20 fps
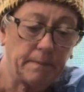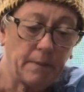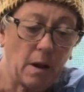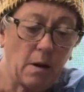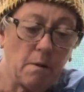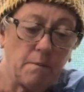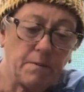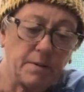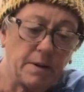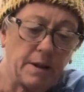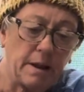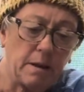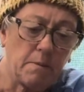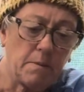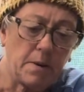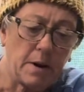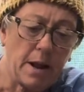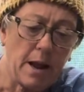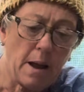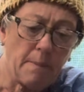Hopefully that
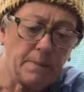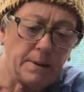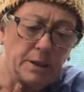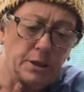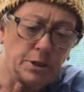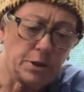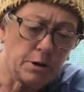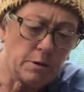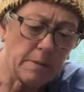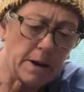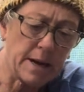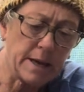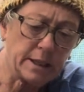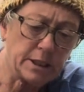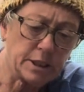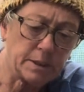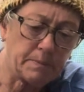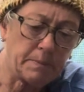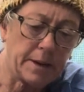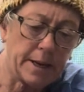won't happen too
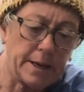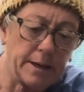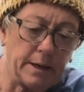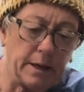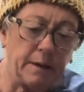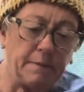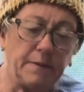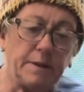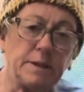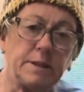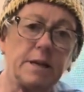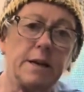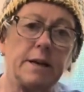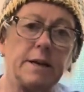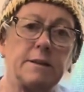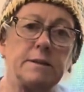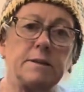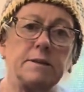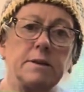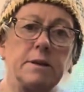much, but if it
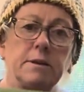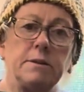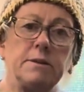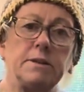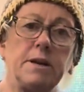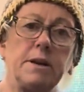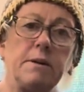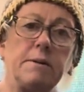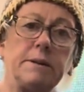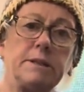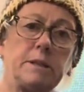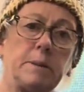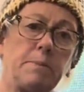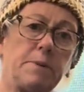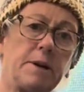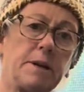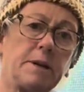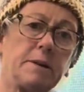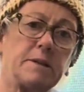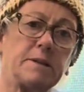does, so it's a
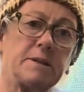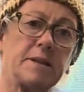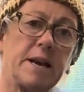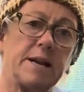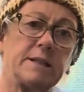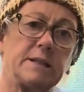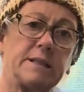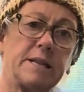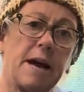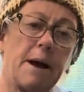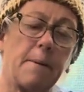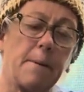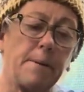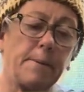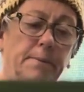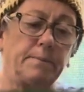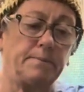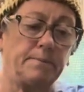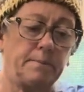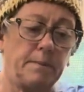pretty good sized
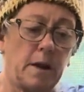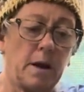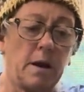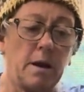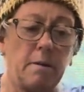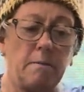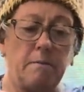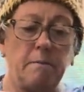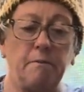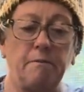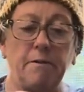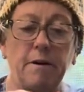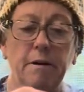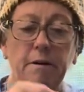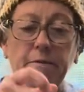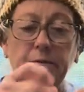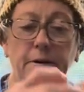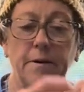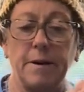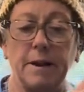towel.
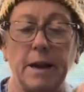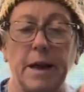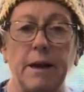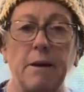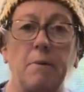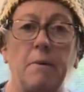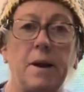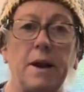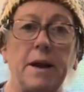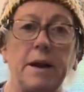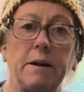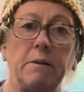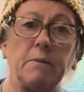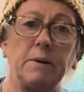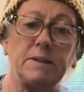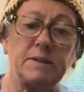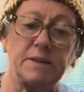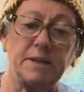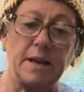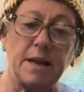Very, very lightweight. And
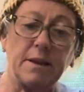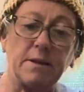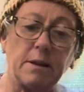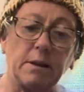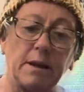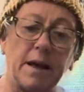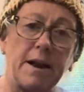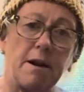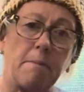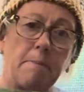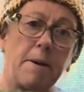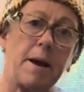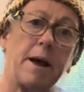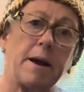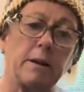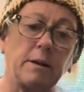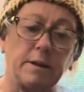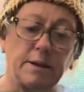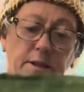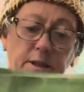once again, the lighter
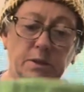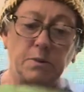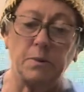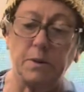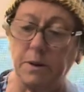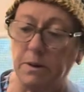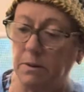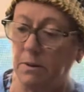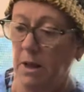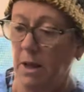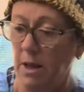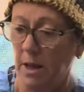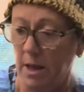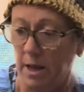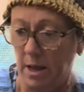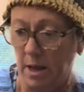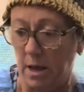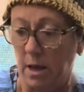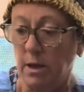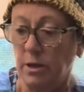pack list will
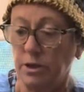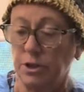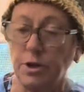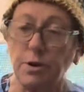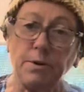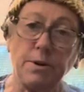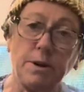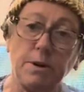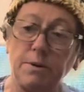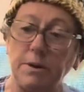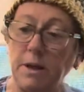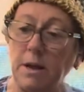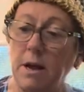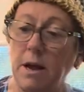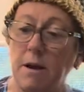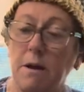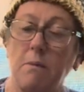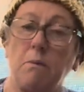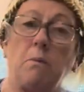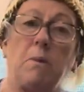show you
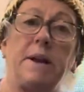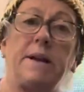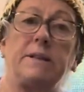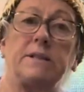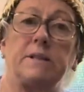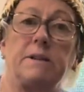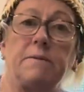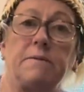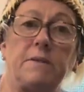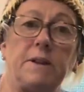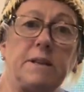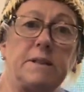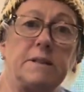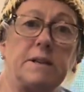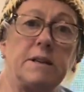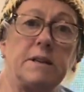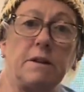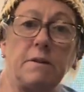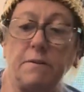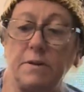the weights of these
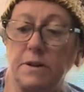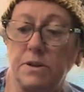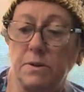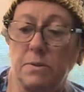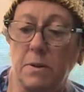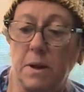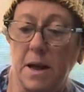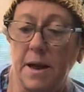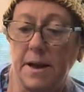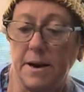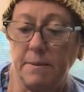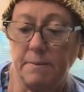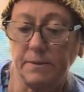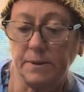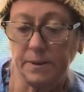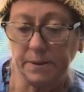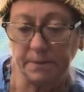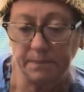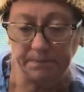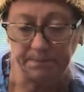individual
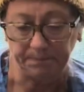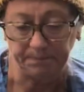items.